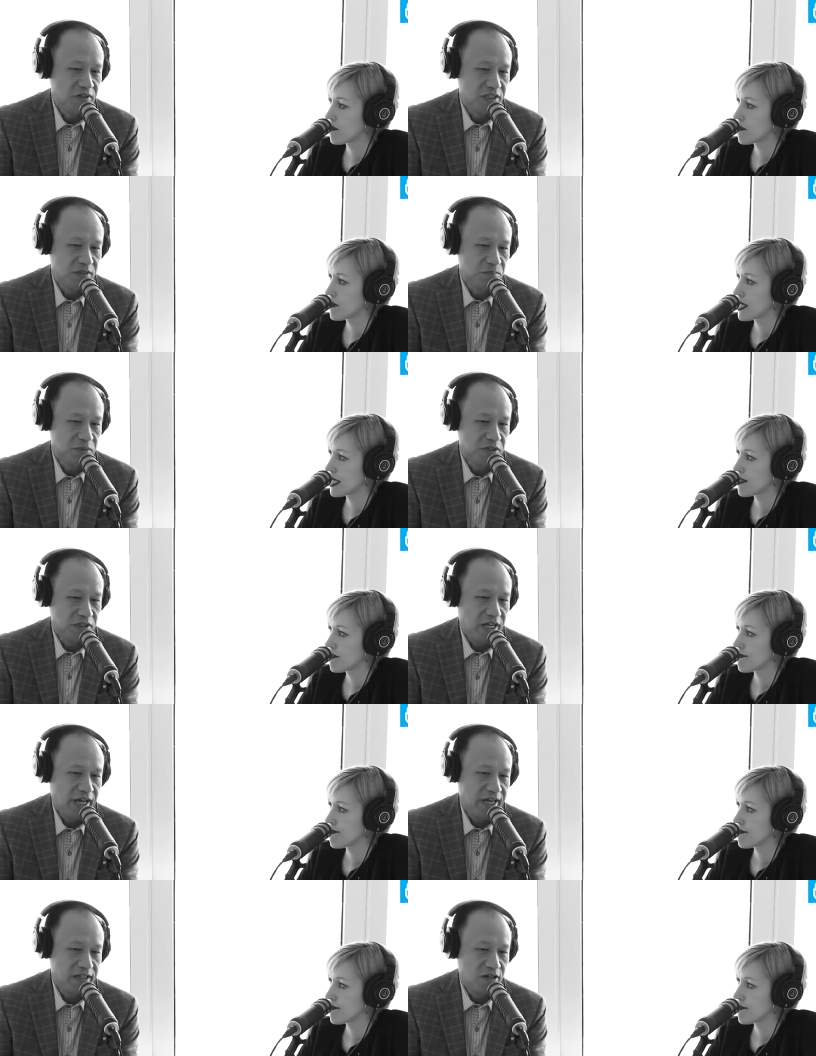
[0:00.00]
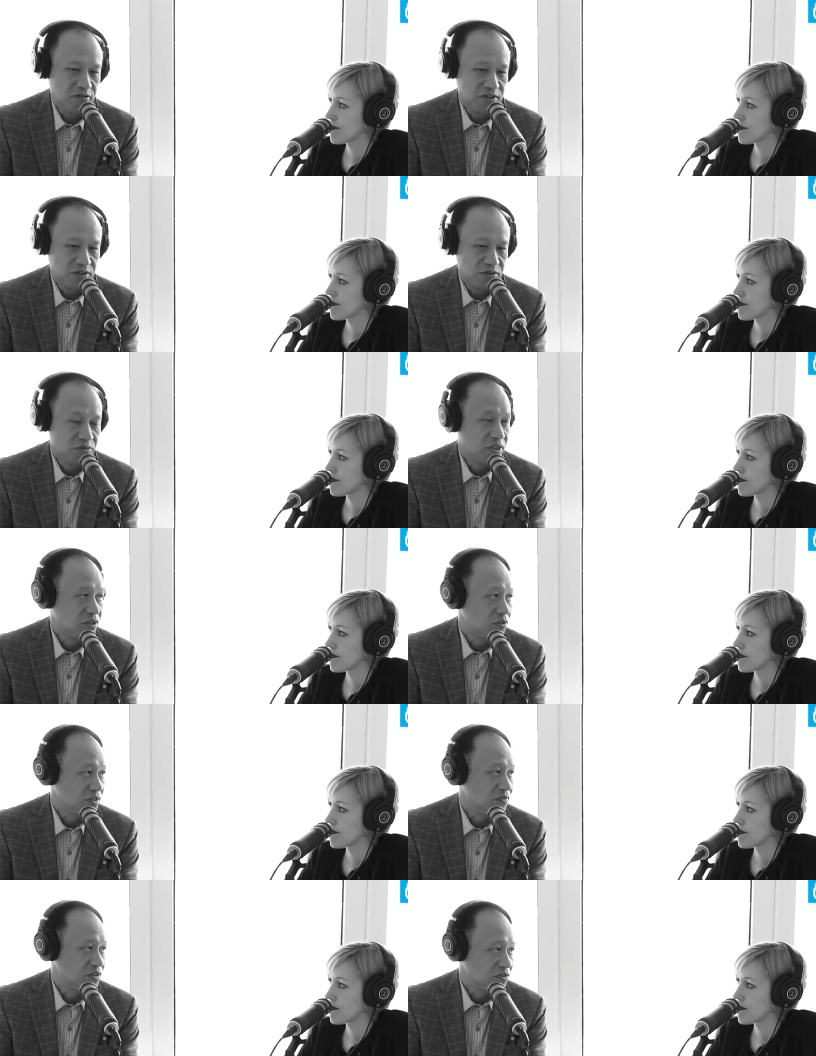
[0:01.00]
Speaker 1: We can protect all this
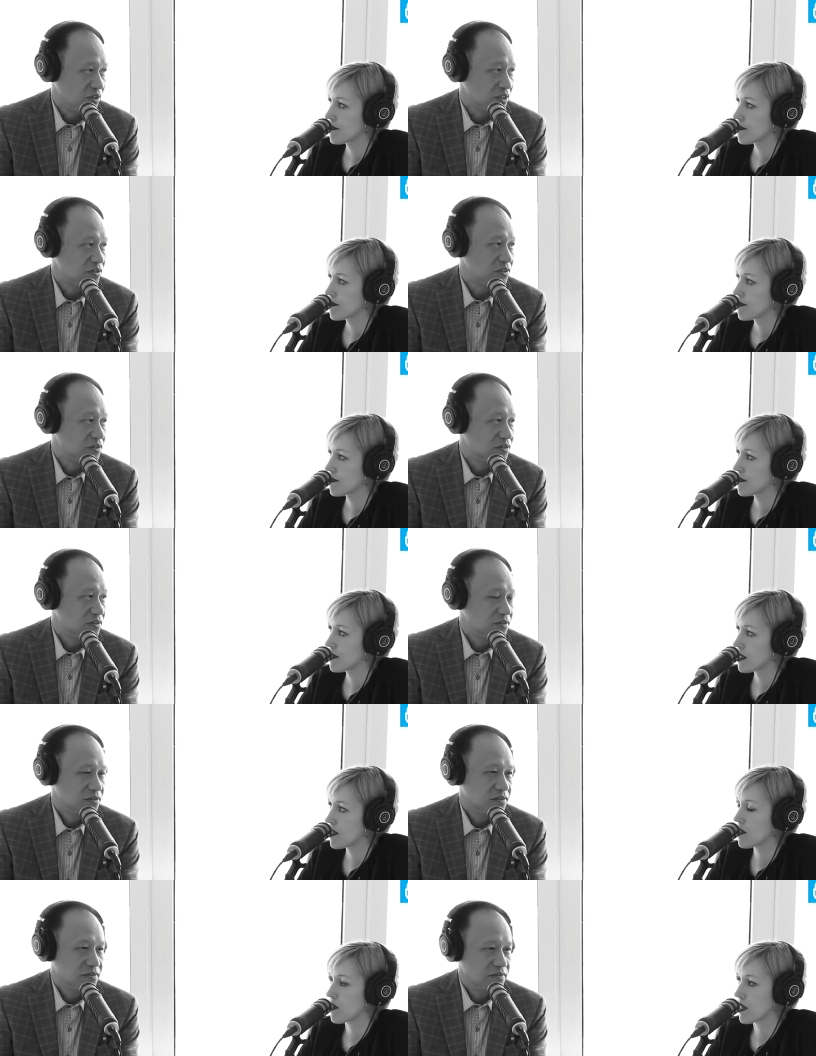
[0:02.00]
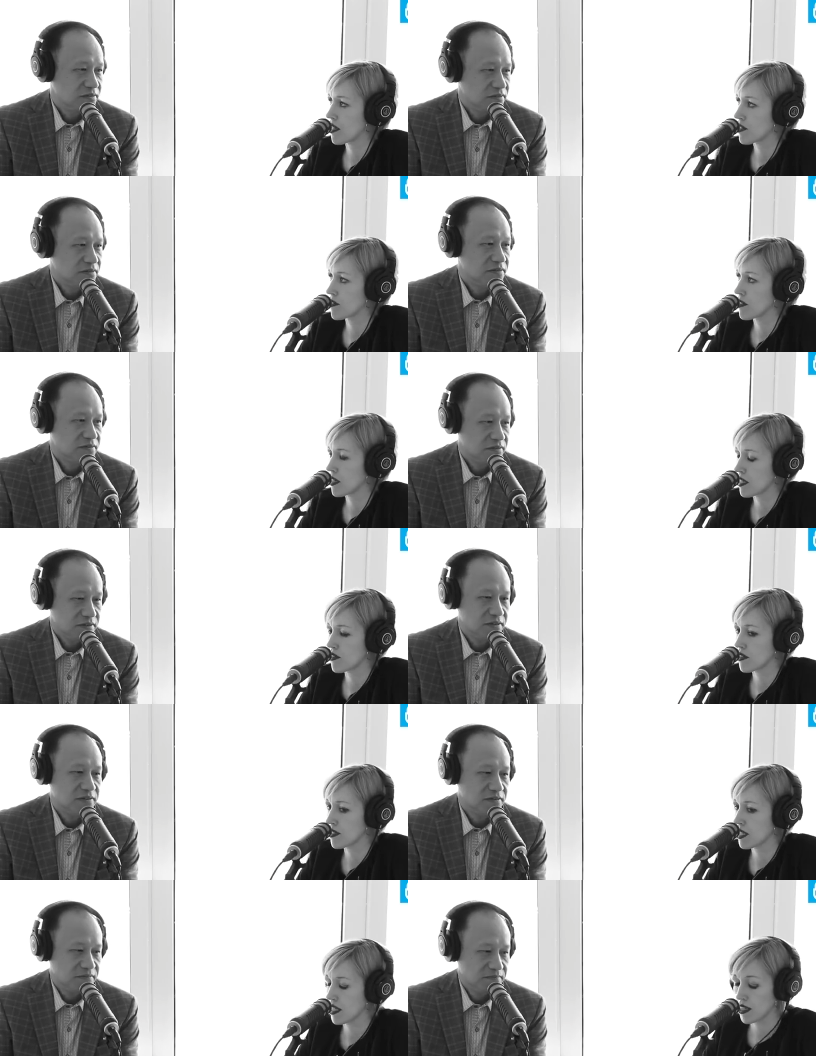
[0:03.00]
critical infrastructure.
Speaker 2: Okay, that's really
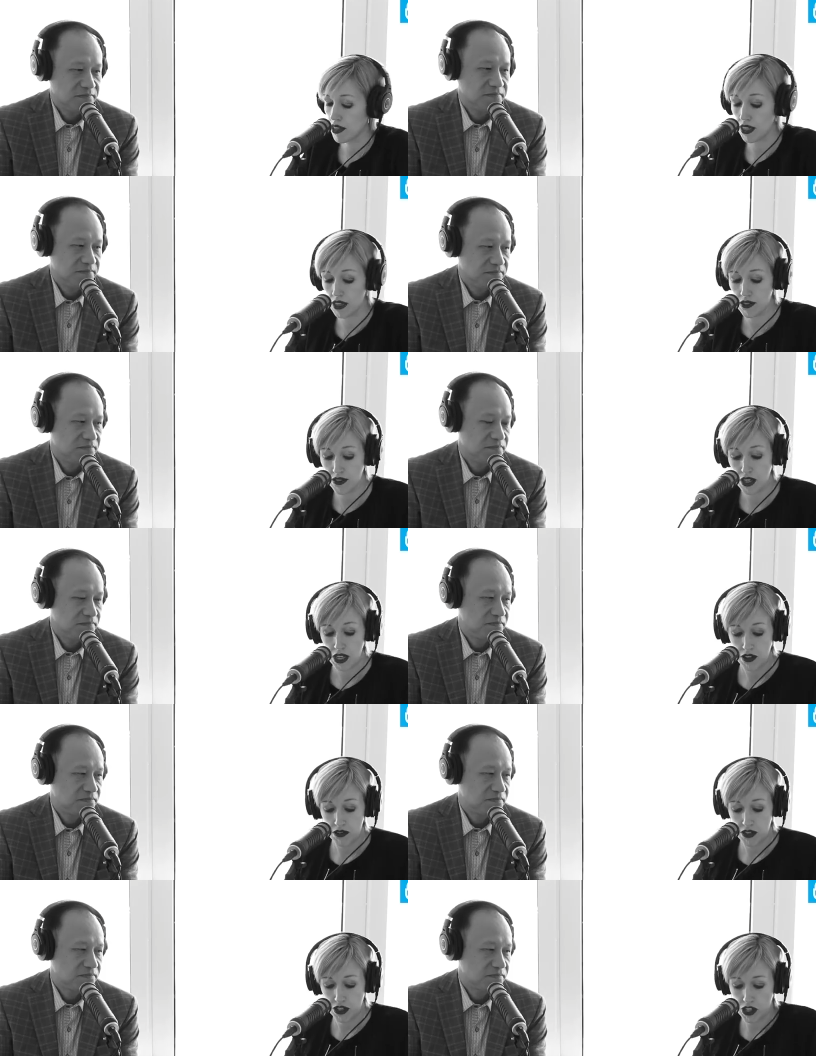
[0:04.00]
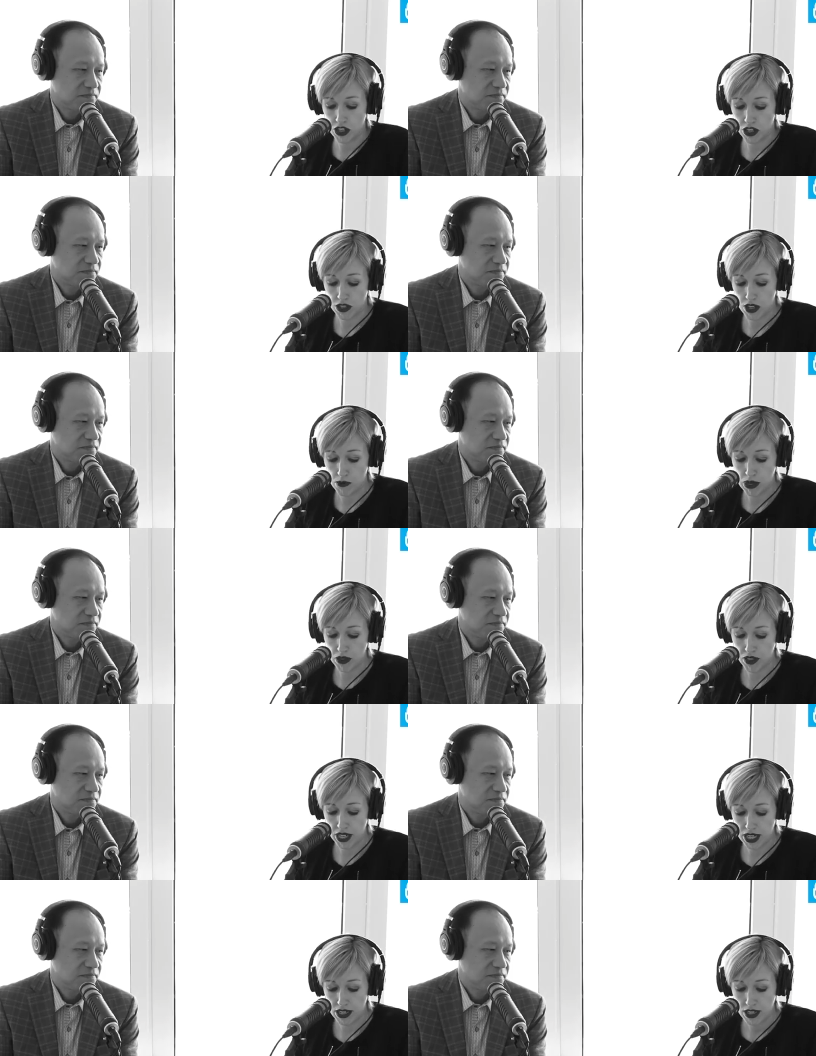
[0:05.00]
interesting. Yeah, thanks for sharing
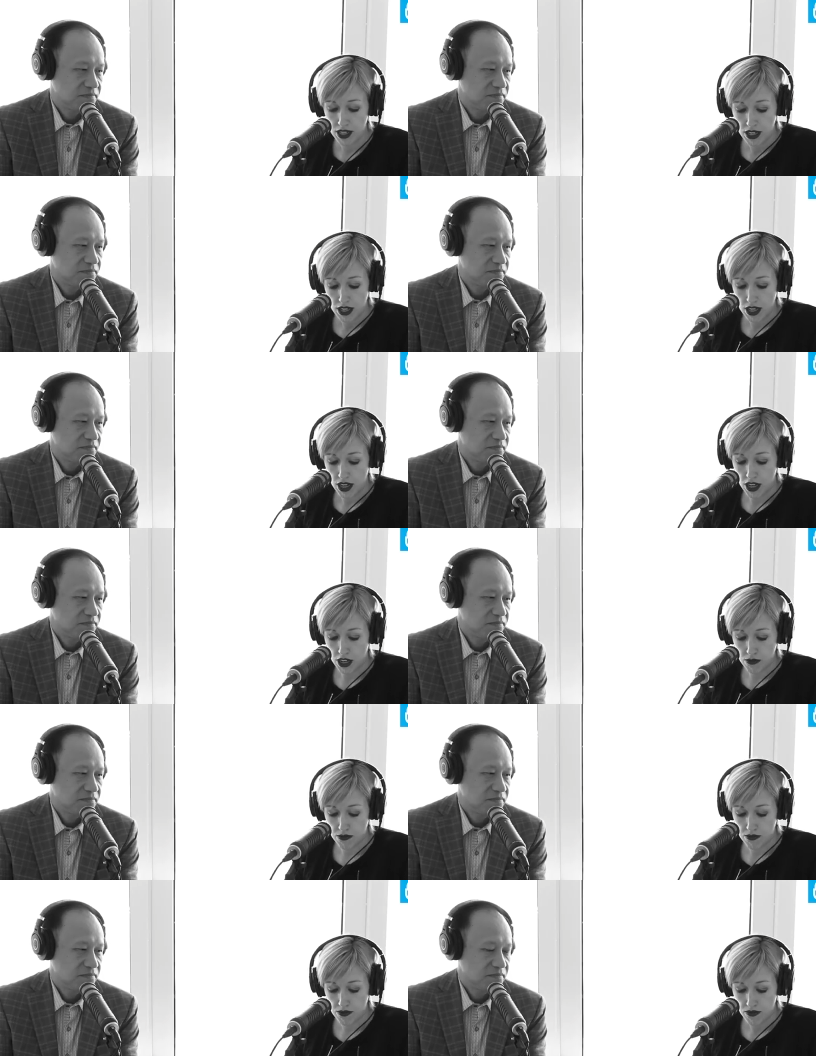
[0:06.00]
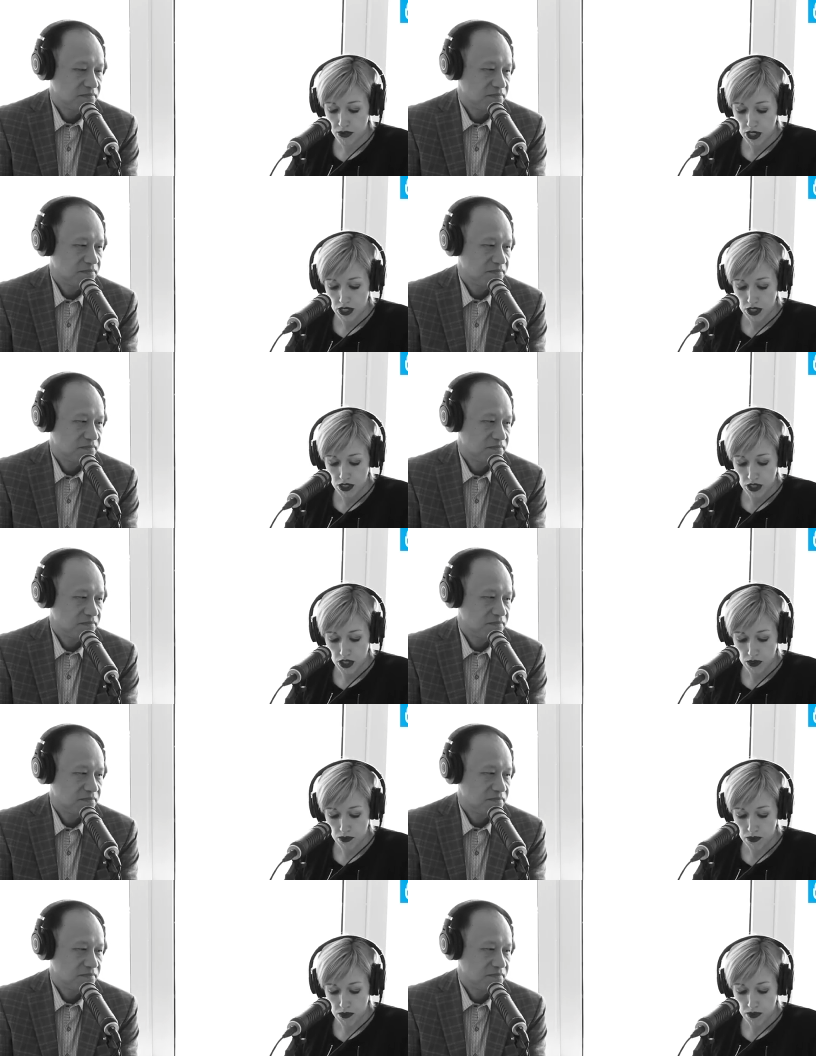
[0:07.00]
about that.
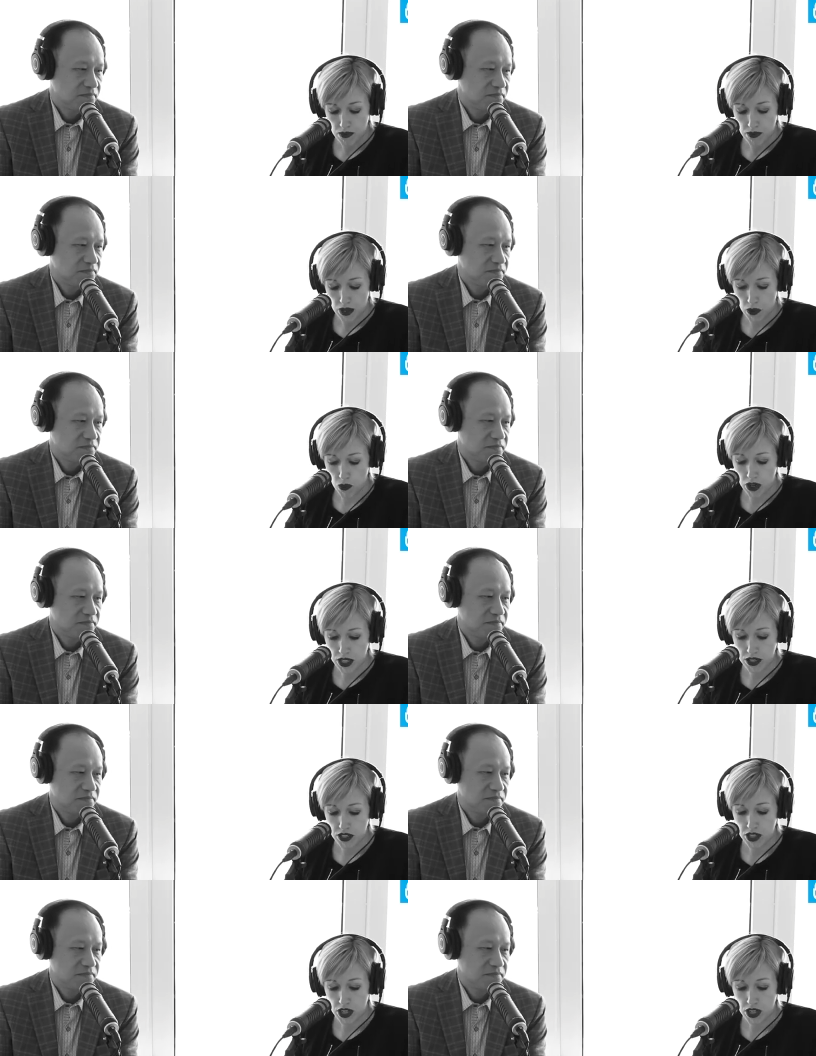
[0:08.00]
I wanted to